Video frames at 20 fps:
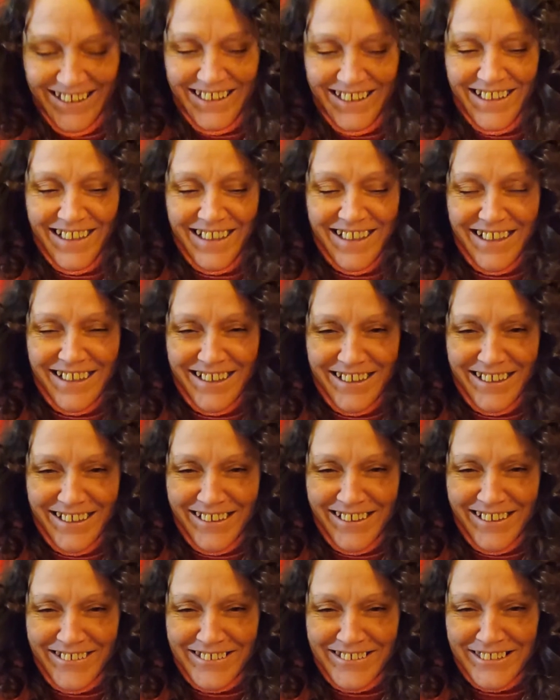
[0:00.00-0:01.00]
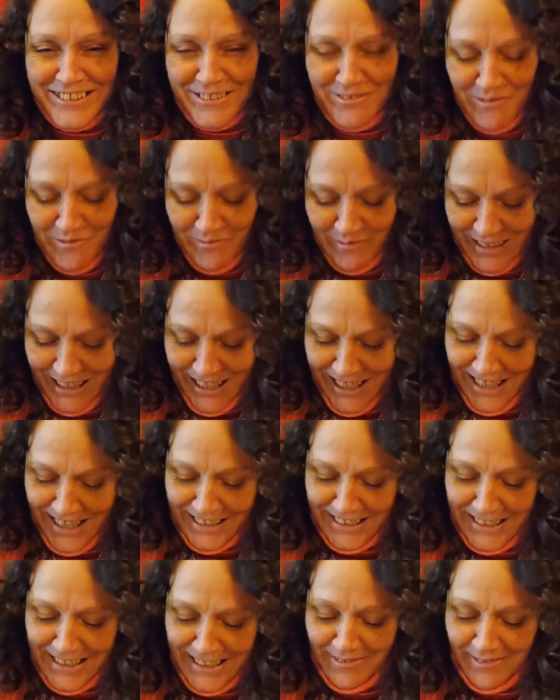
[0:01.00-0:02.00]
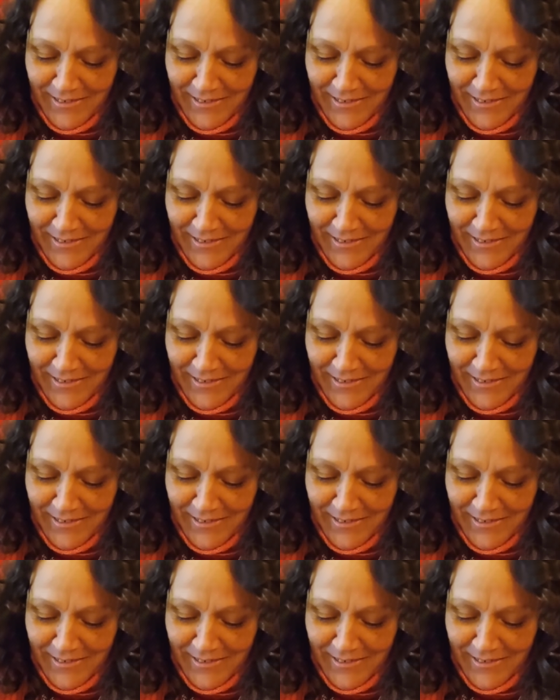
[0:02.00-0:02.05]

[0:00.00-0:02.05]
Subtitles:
Ah, this woman's a goddamn